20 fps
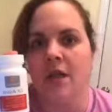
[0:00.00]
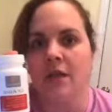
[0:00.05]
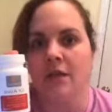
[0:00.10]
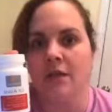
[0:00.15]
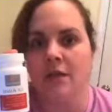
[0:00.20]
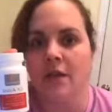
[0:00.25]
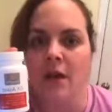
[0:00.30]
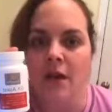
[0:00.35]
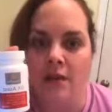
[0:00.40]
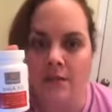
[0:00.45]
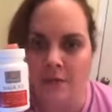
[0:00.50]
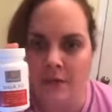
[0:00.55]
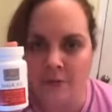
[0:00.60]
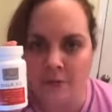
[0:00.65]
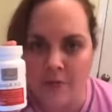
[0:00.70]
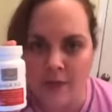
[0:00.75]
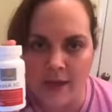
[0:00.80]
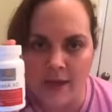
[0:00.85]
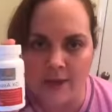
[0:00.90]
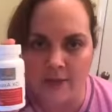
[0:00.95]
lots
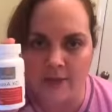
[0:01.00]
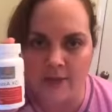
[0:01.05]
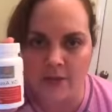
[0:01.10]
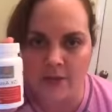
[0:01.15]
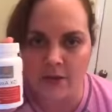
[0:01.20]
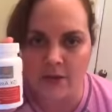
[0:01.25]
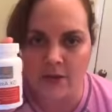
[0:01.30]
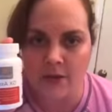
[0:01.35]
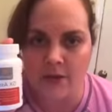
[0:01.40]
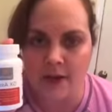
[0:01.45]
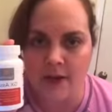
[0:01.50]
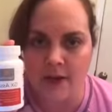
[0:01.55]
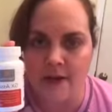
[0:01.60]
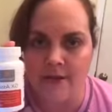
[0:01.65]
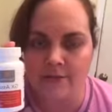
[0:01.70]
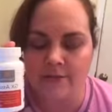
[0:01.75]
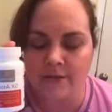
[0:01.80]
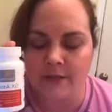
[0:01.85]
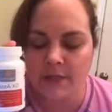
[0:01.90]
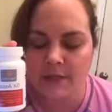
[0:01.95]
of pain that you can
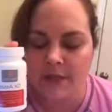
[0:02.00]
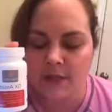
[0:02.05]
have.